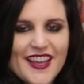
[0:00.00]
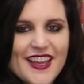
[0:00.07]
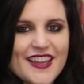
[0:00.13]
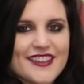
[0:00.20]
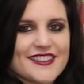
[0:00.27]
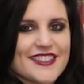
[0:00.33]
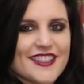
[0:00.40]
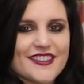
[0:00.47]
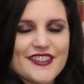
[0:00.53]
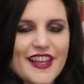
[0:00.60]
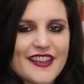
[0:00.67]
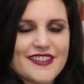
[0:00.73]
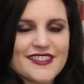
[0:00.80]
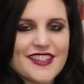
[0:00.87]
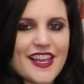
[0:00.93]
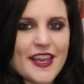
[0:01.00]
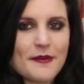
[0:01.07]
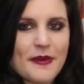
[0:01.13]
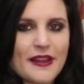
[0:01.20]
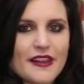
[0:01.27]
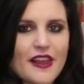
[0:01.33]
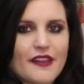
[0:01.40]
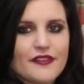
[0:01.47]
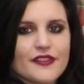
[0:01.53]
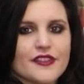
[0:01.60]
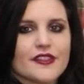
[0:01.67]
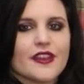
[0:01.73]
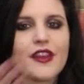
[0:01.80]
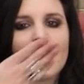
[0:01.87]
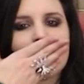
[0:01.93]
until next time, my
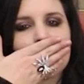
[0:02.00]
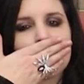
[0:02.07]
loves.